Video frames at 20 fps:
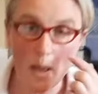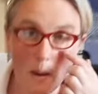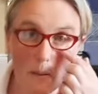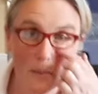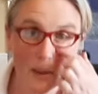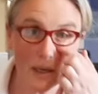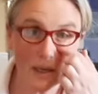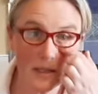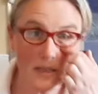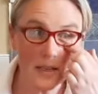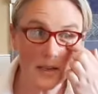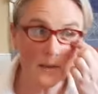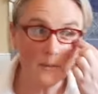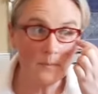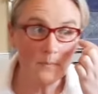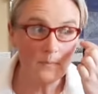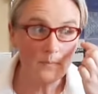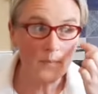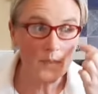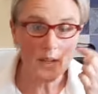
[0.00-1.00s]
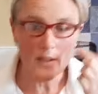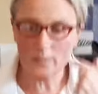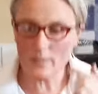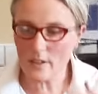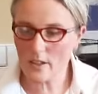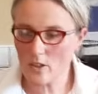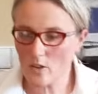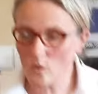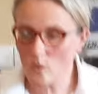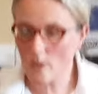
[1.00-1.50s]
because,
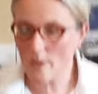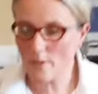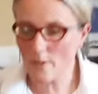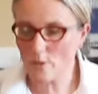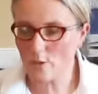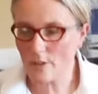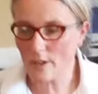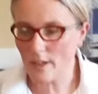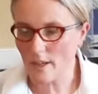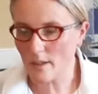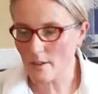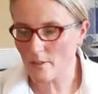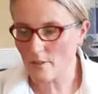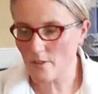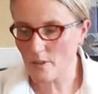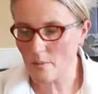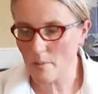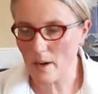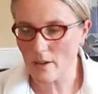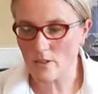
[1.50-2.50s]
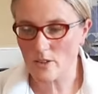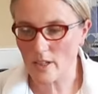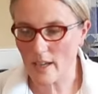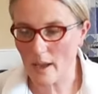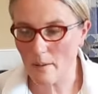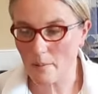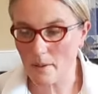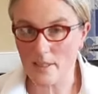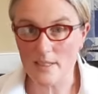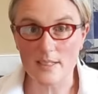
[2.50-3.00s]
you know, if you think of the amount of
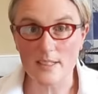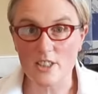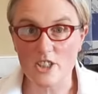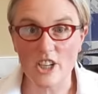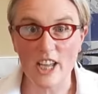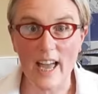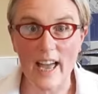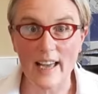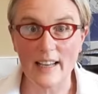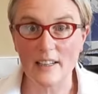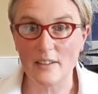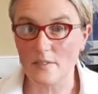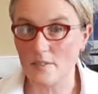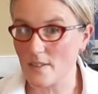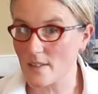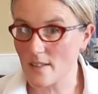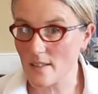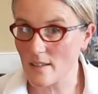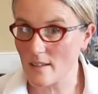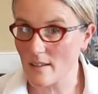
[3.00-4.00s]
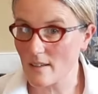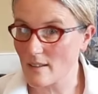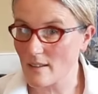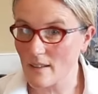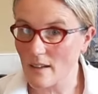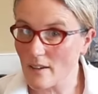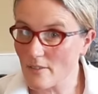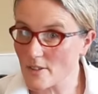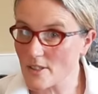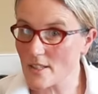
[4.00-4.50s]
chemicals that you can't even see, and you
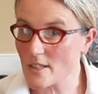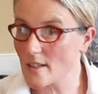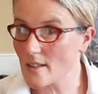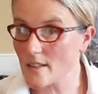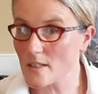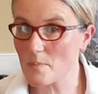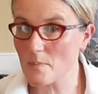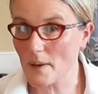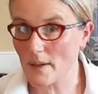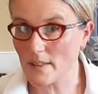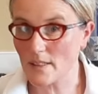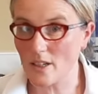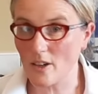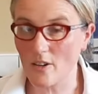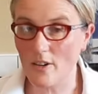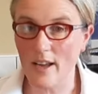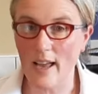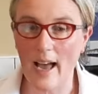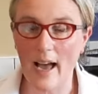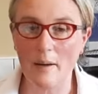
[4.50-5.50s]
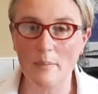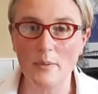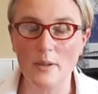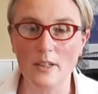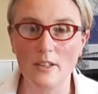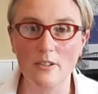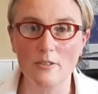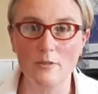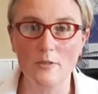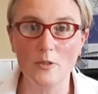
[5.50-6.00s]
never see this bacteria happening
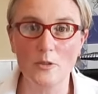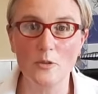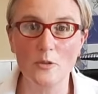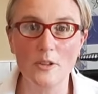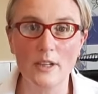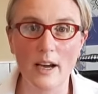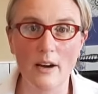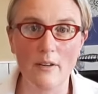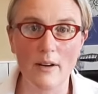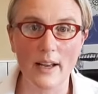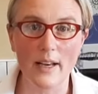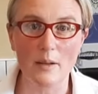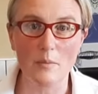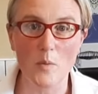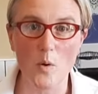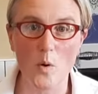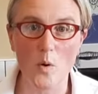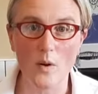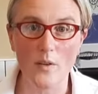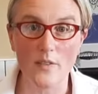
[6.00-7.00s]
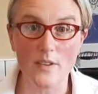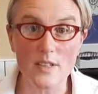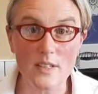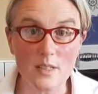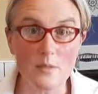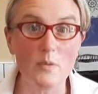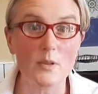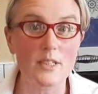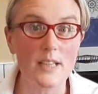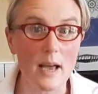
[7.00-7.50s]
in food now anymore, and this
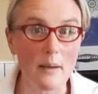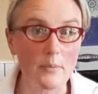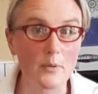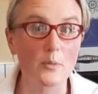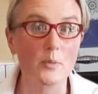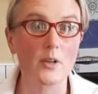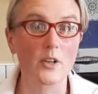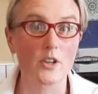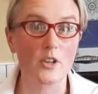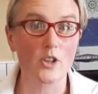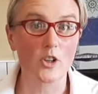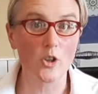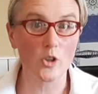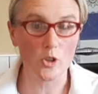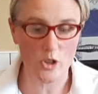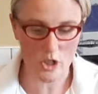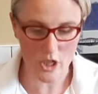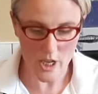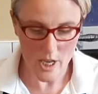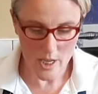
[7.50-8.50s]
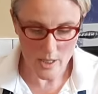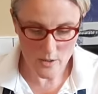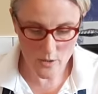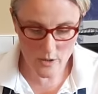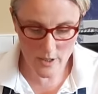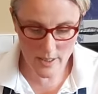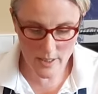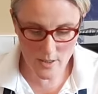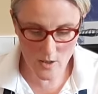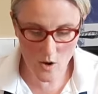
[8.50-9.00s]
is what's happening with our gut. So
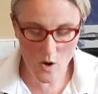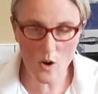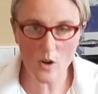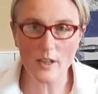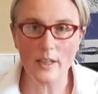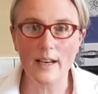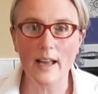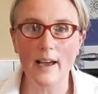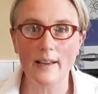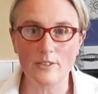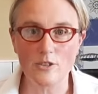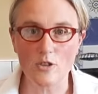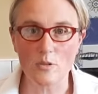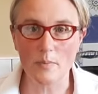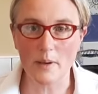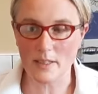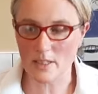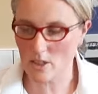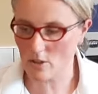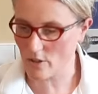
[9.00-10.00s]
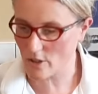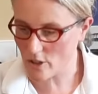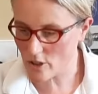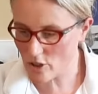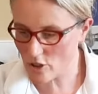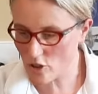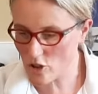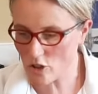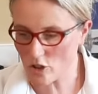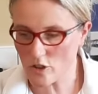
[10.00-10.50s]
that's all a natural bacteria. So
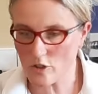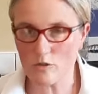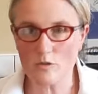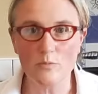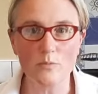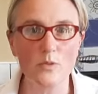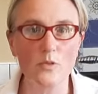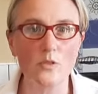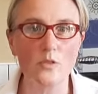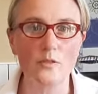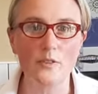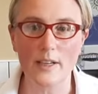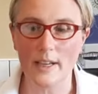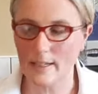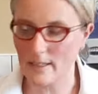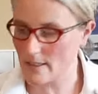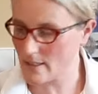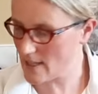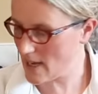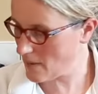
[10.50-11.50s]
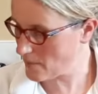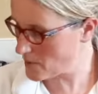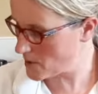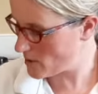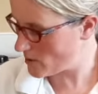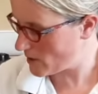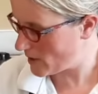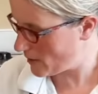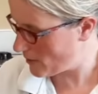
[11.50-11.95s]
just remove that. It's absolutely